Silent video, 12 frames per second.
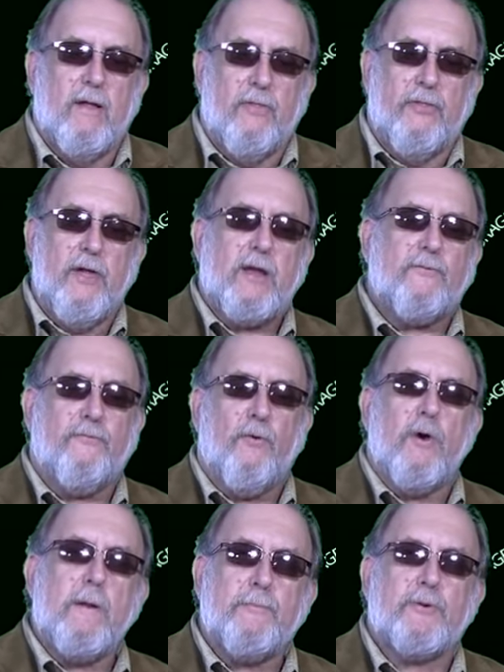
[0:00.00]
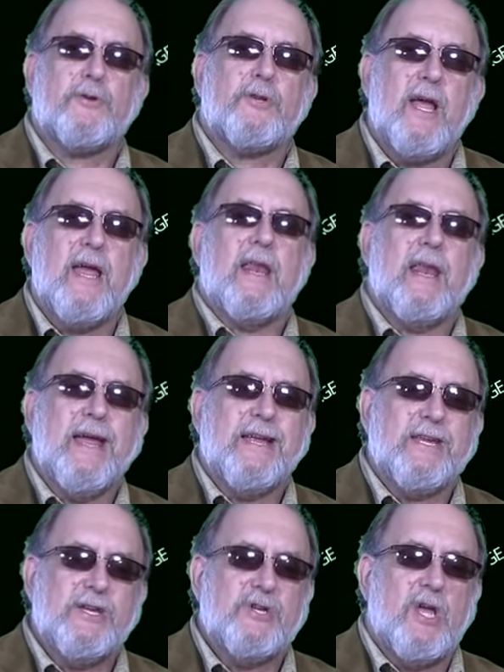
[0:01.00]
This 40%,
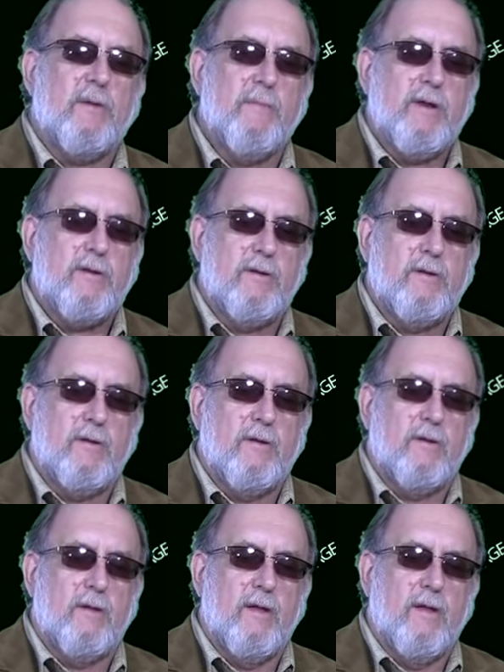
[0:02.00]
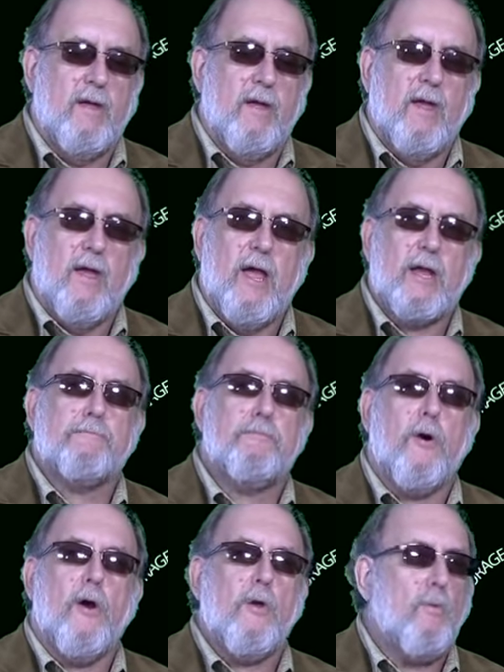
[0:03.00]
ladies and gentlemen, is
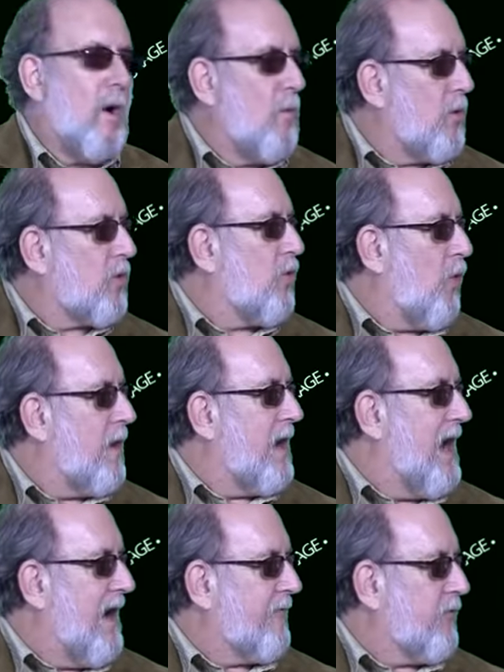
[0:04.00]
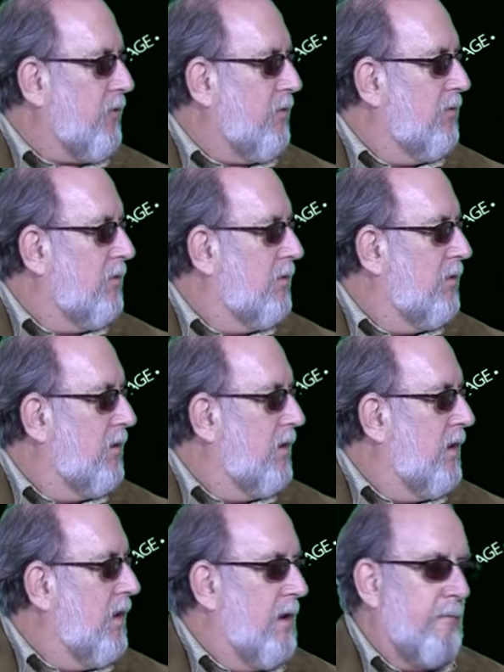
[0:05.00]
part of what we're going after,
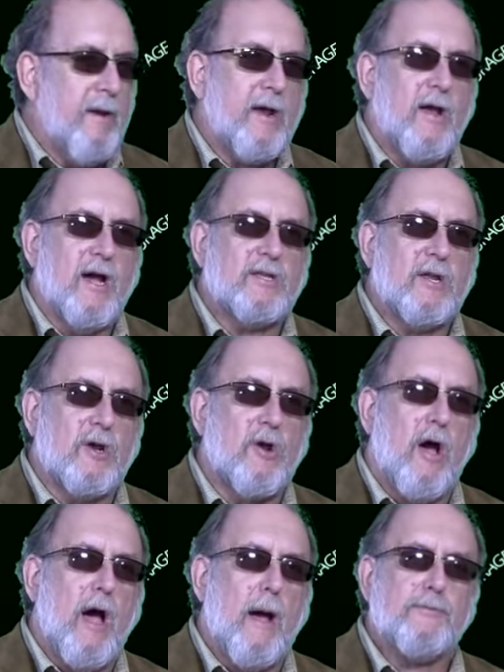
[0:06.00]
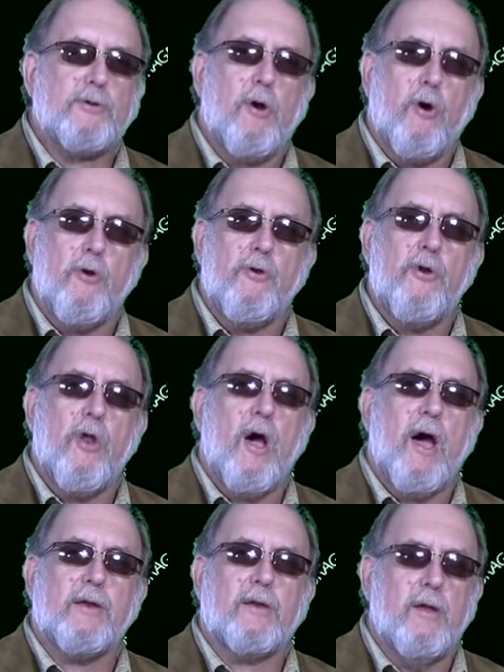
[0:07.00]
because the cops are
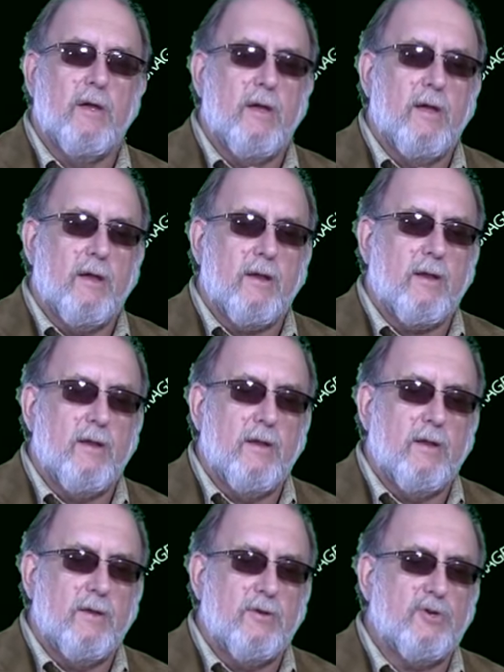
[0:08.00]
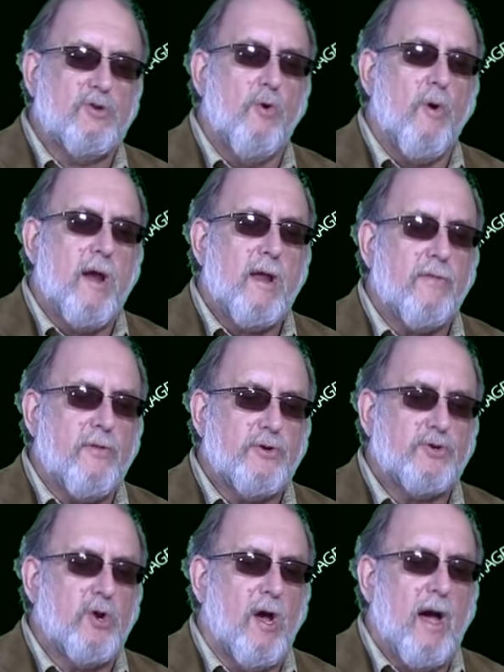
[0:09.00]
not doing the
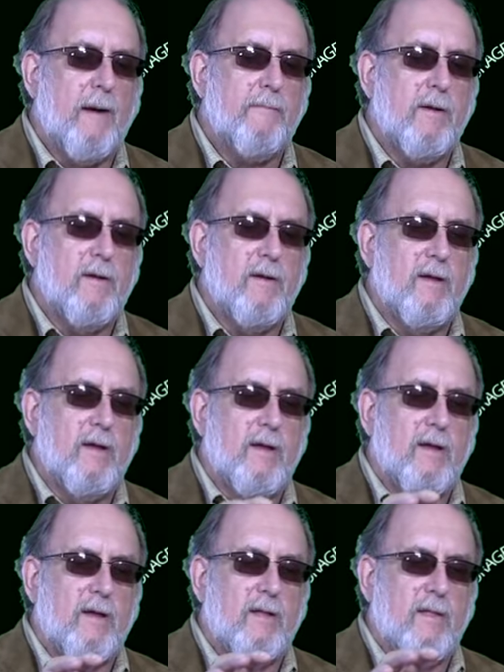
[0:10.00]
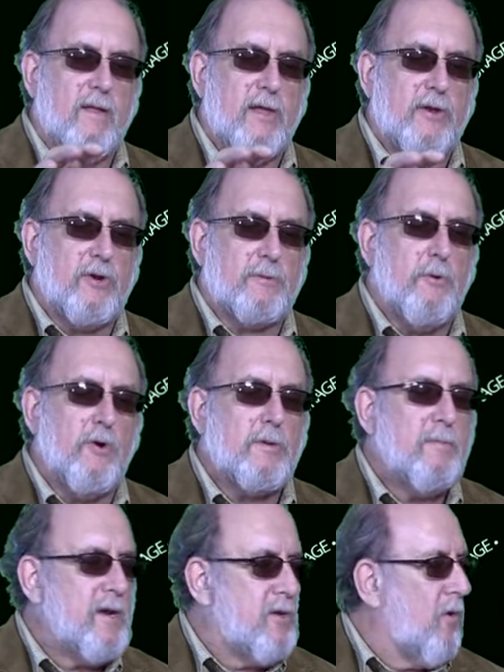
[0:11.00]
job that they're supposed to
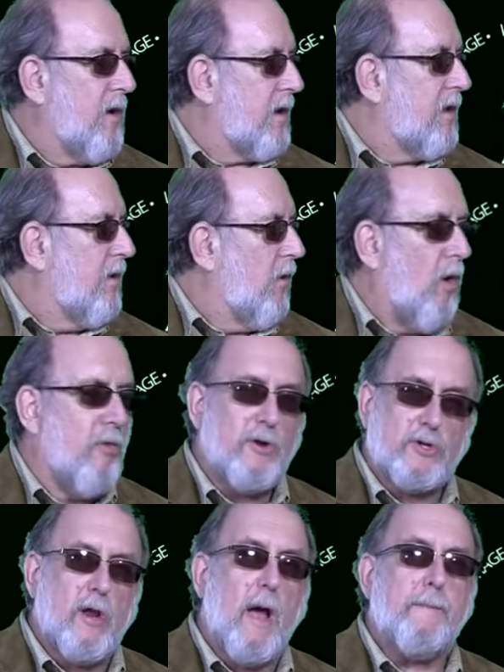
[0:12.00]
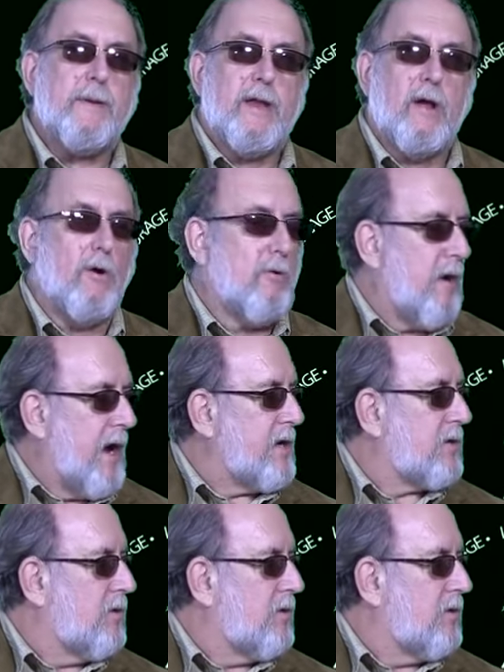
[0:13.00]
be doing. Oh, they're stopping you, all right.